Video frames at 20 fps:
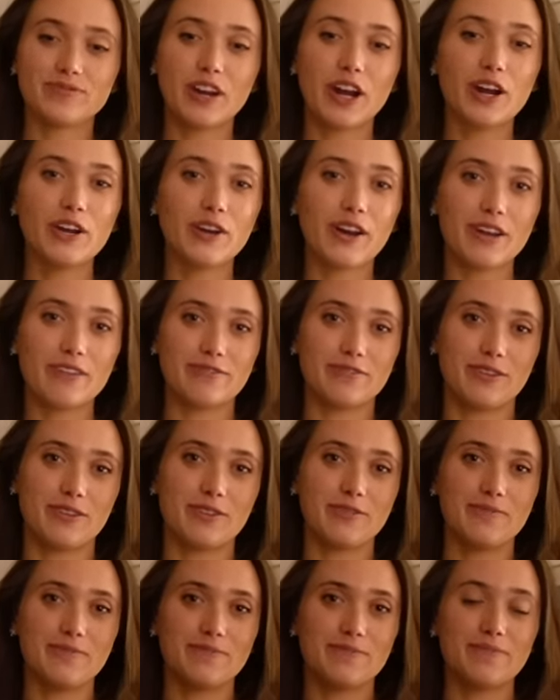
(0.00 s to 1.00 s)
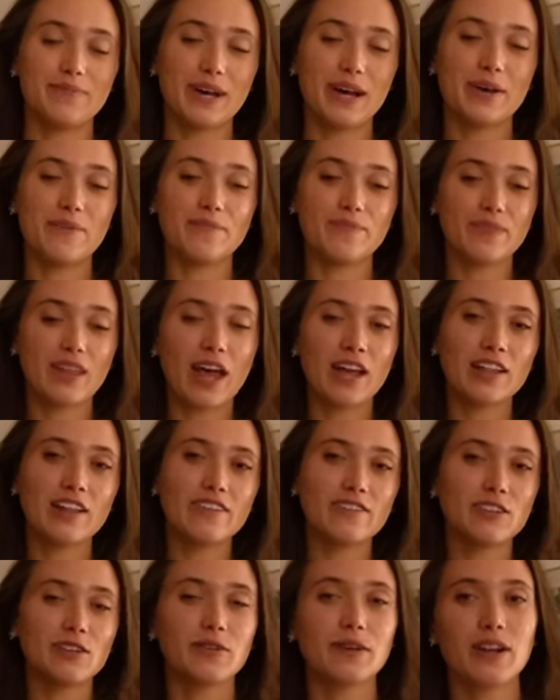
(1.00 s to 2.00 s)
Very grateful, but I
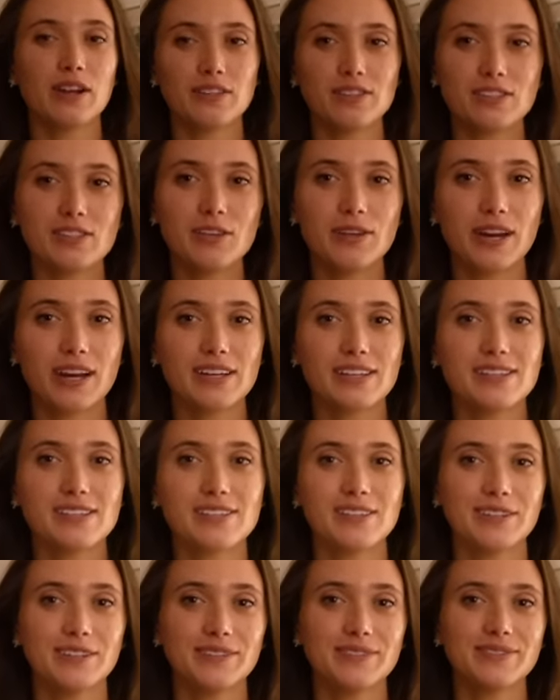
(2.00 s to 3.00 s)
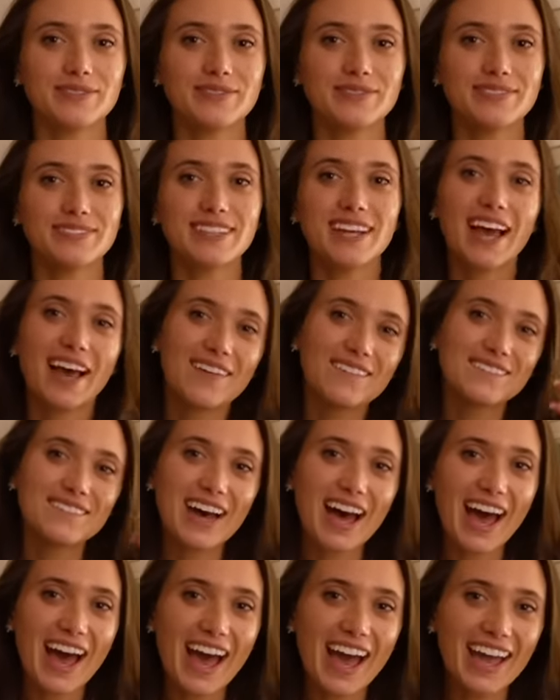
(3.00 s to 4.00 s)
love you and I'll see you guys soon.
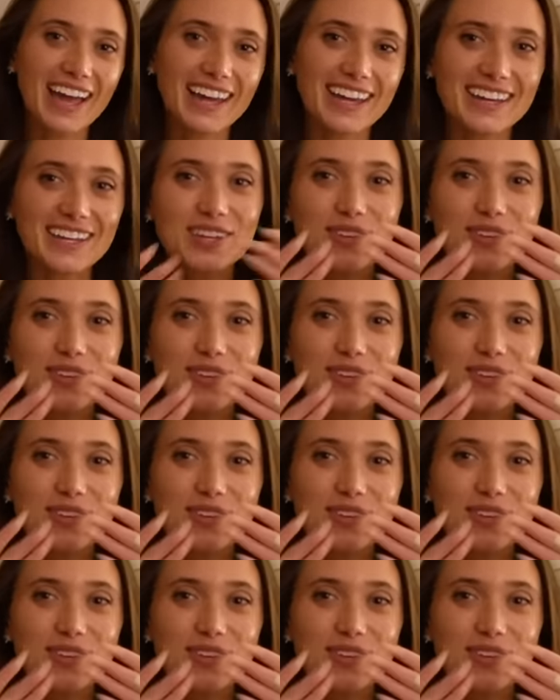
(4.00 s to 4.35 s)
Bye.